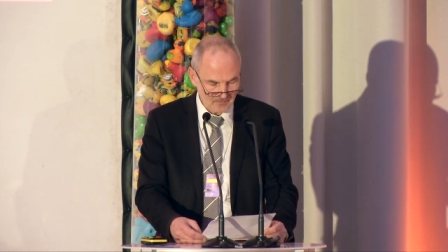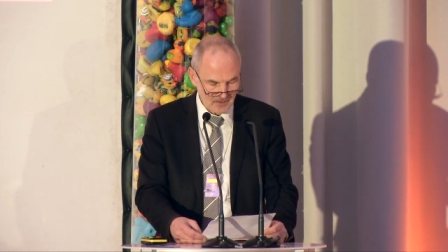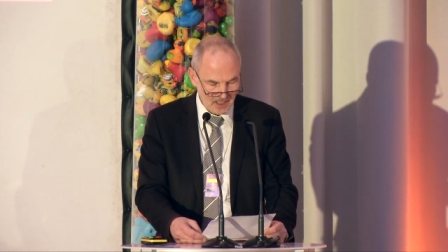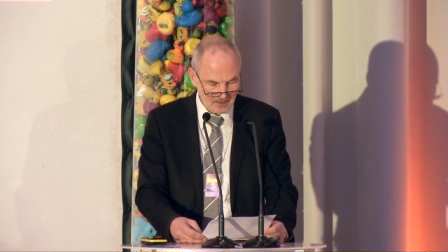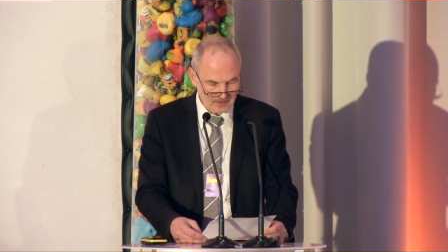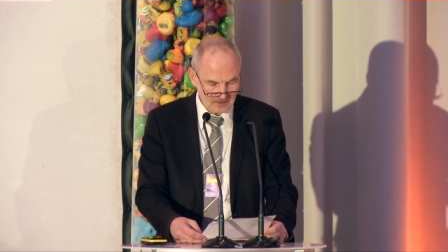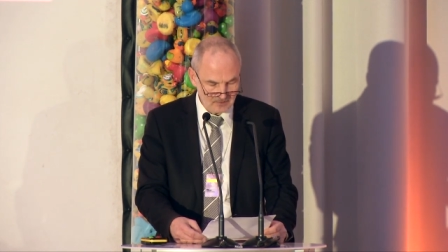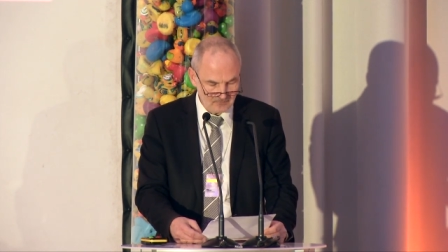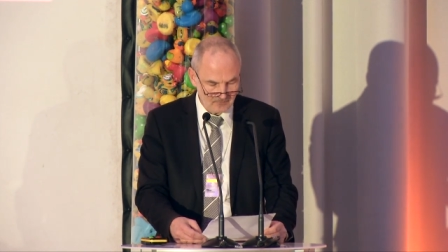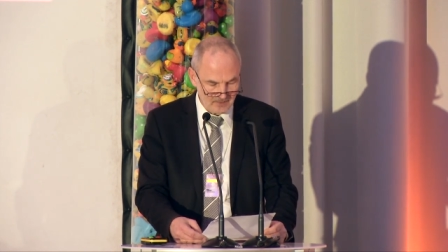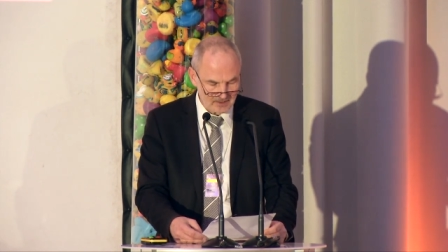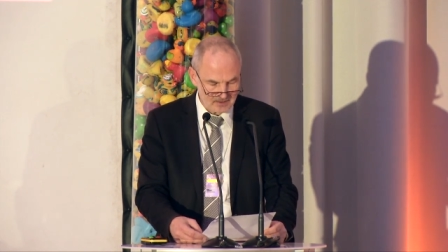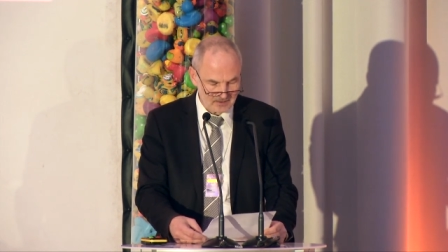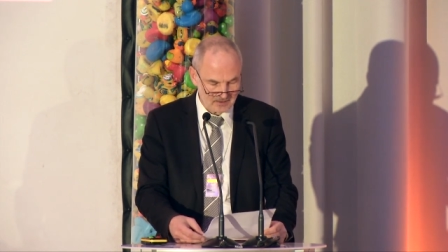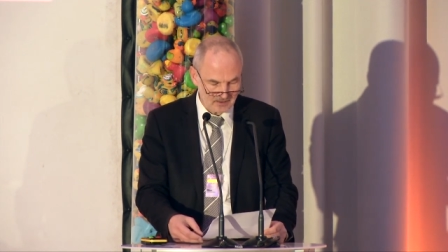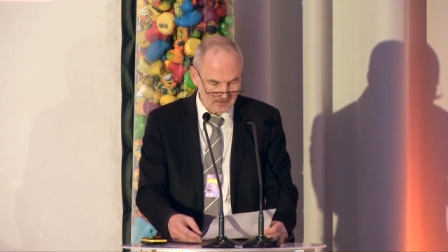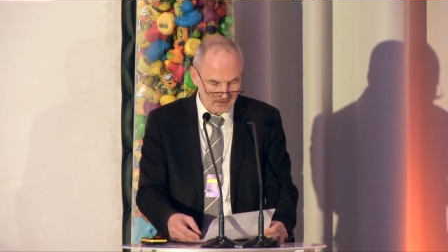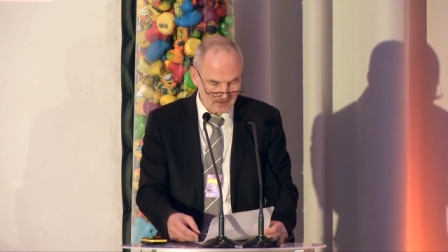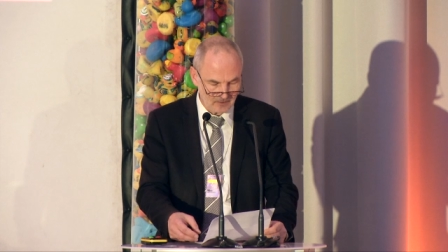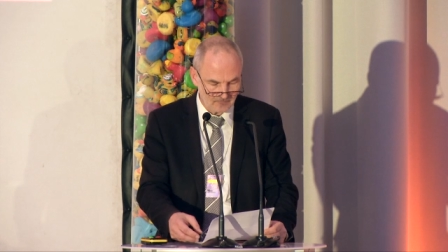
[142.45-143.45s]
and invest
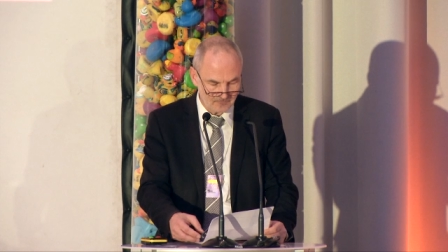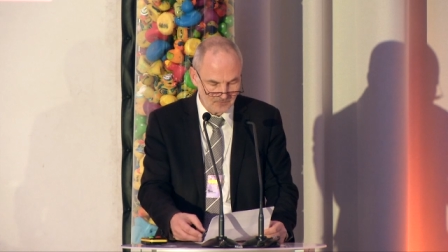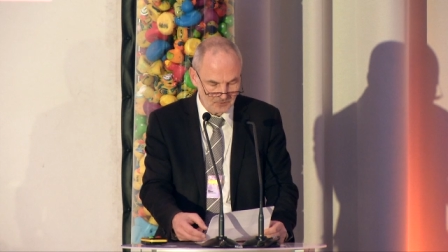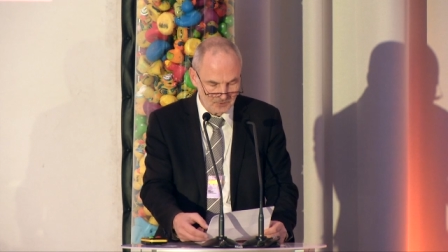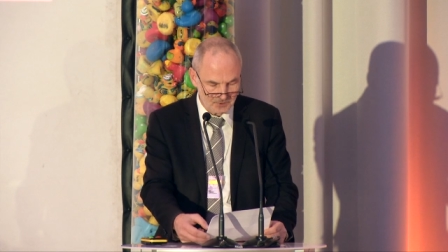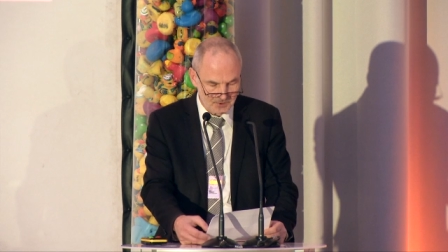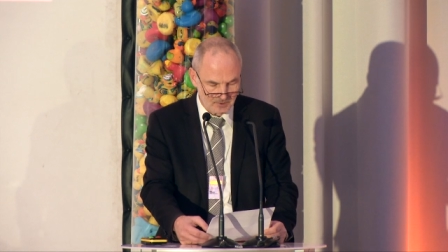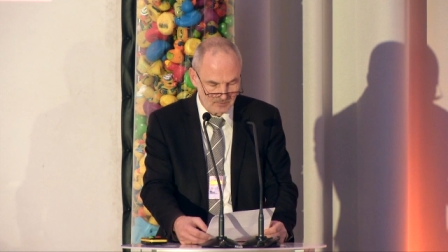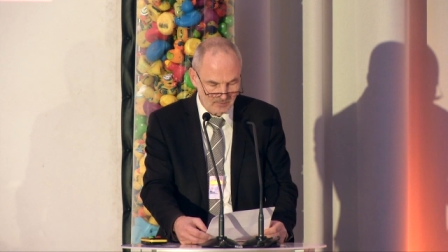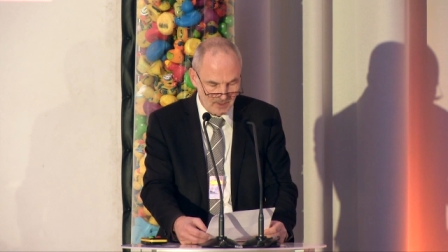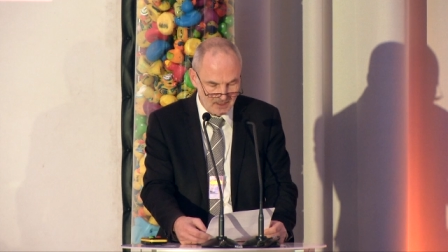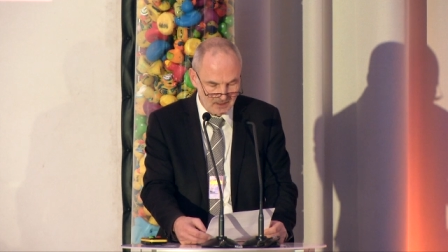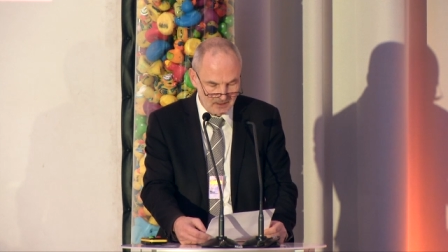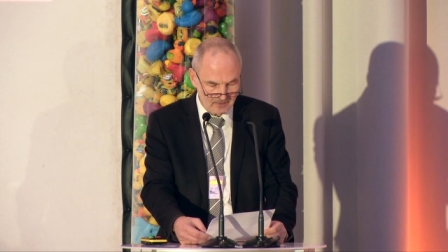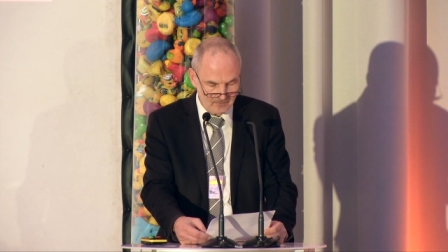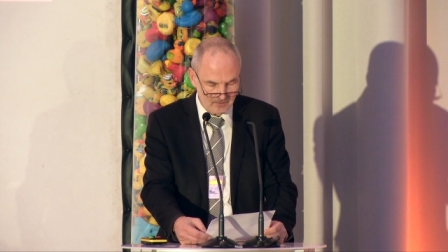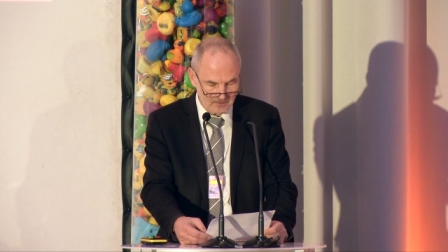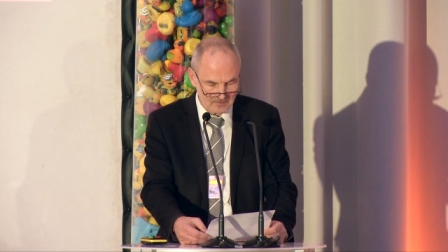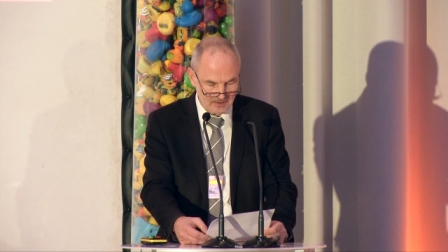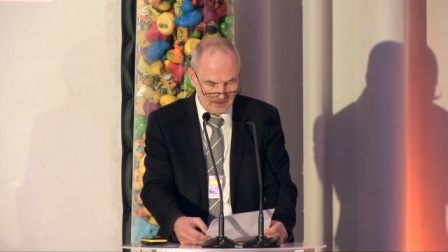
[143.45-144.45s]
in their future by
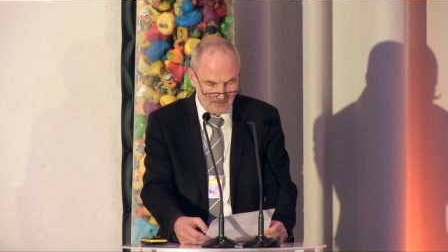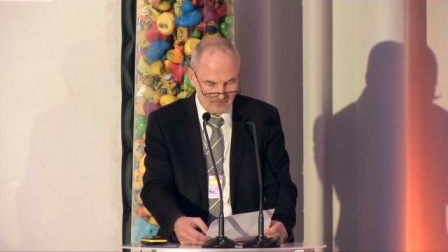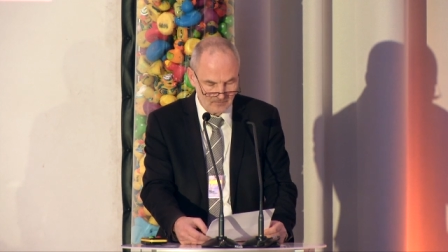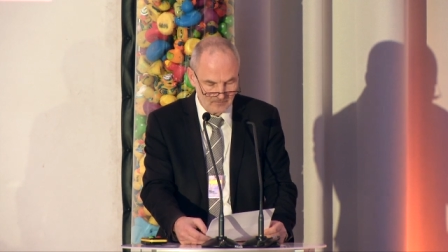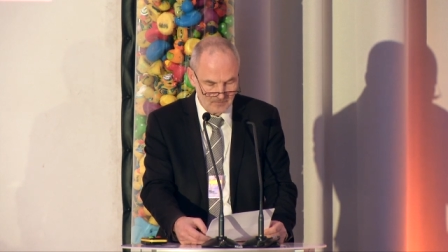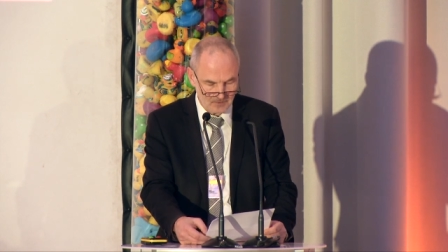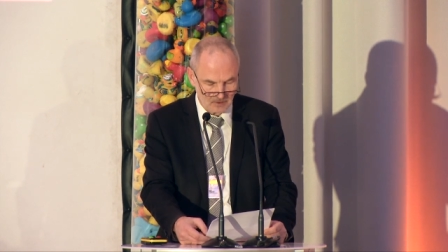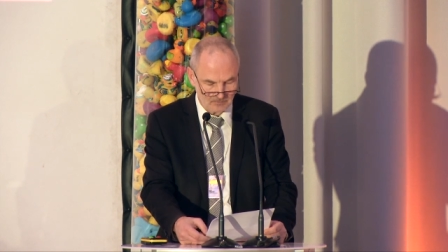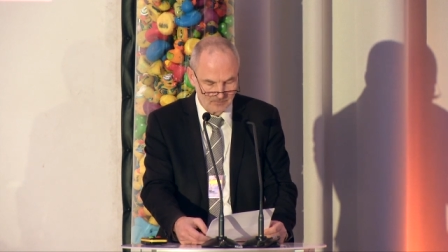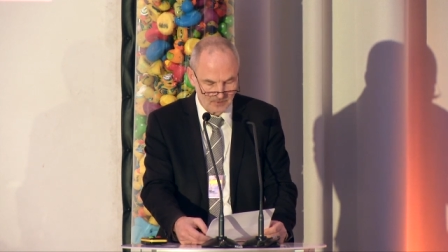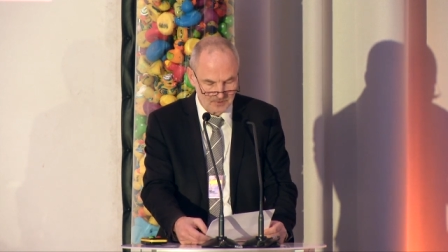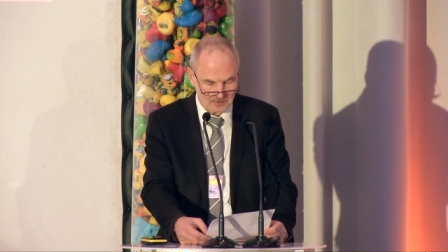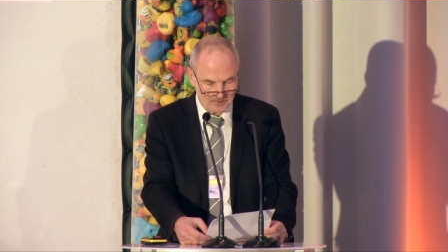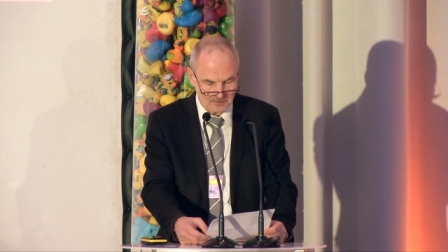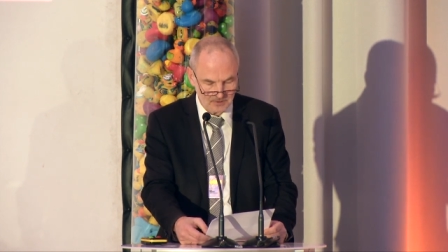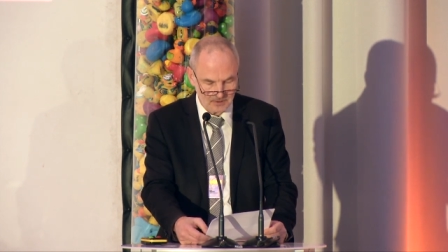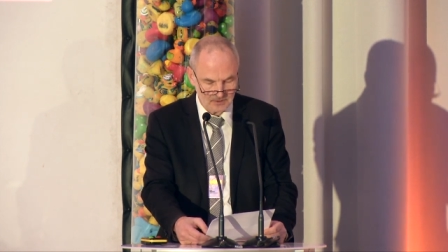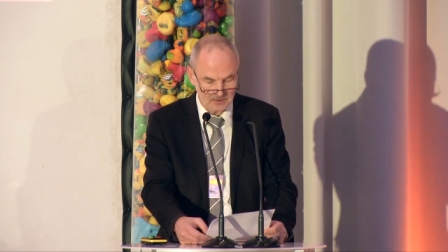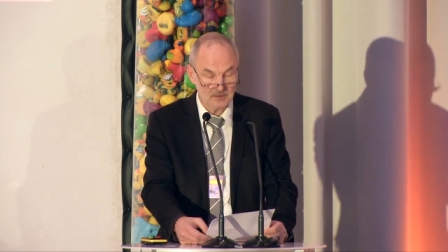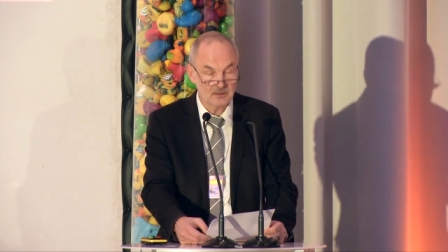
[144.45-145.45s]
giving them the
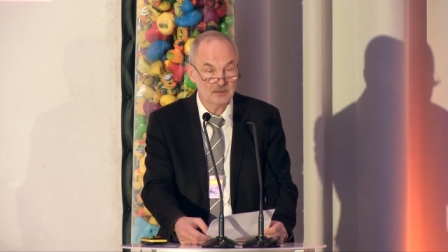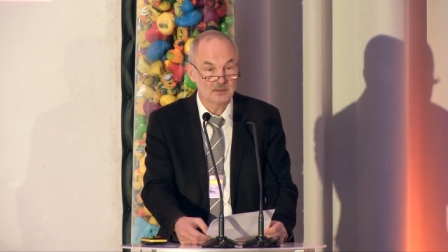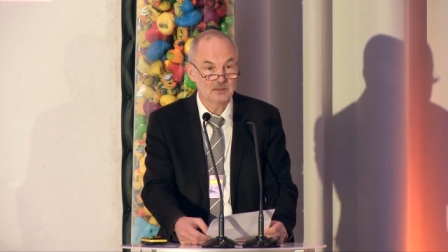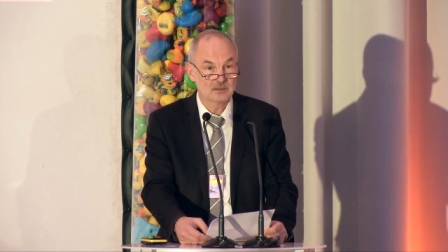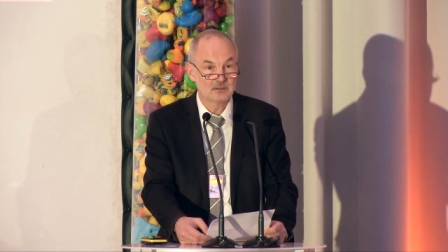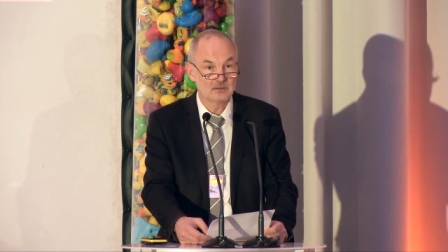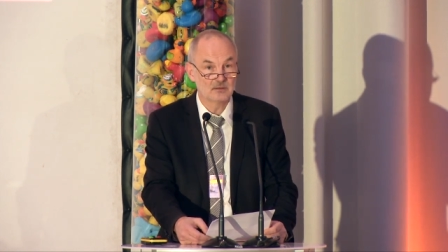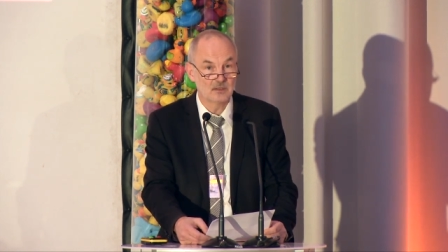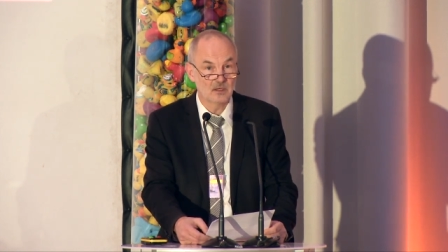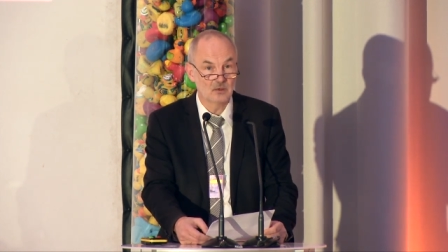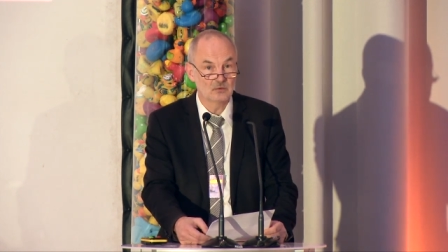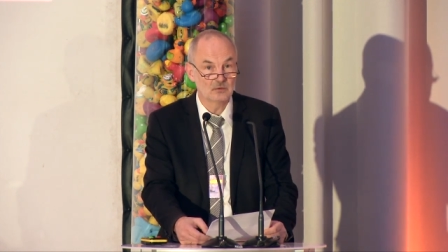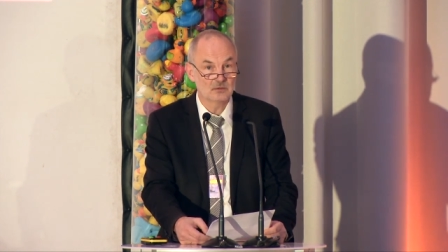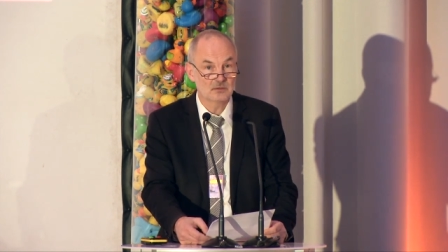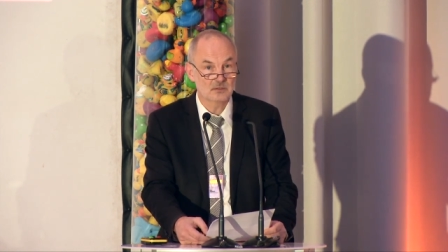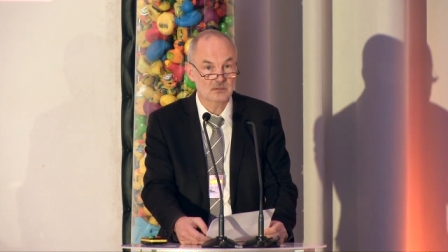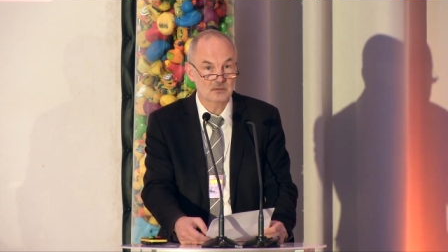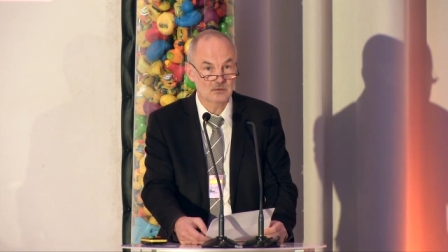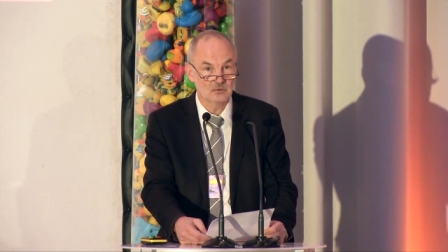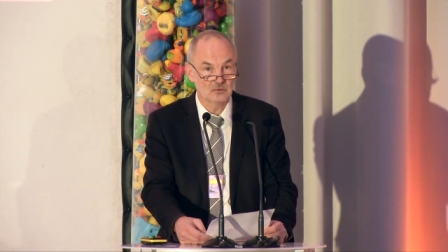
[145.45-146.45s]
opportunity to go to
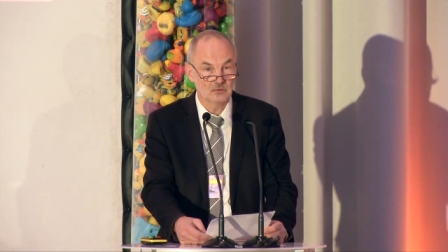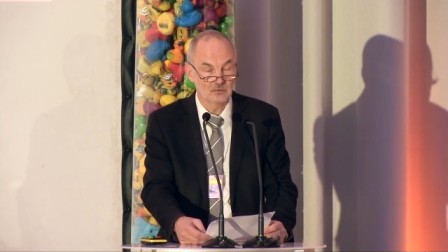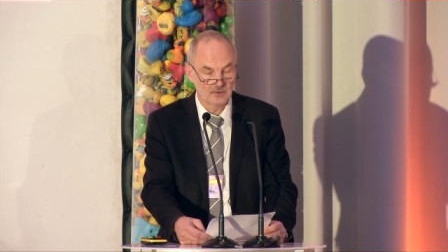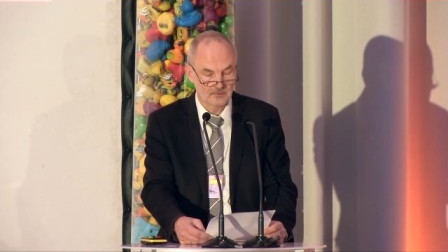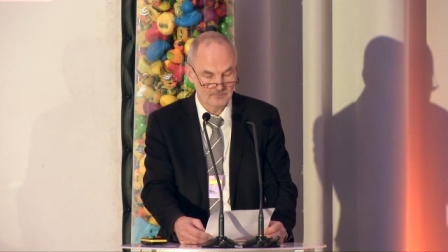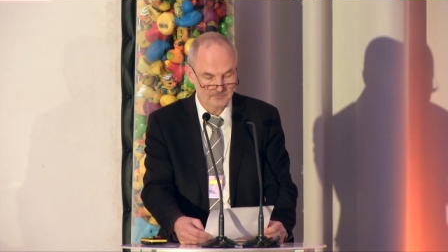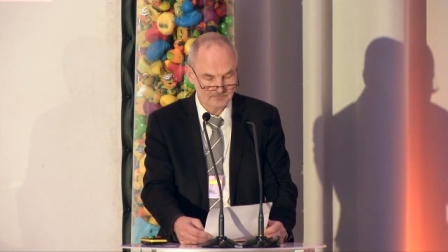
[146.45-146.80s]
school.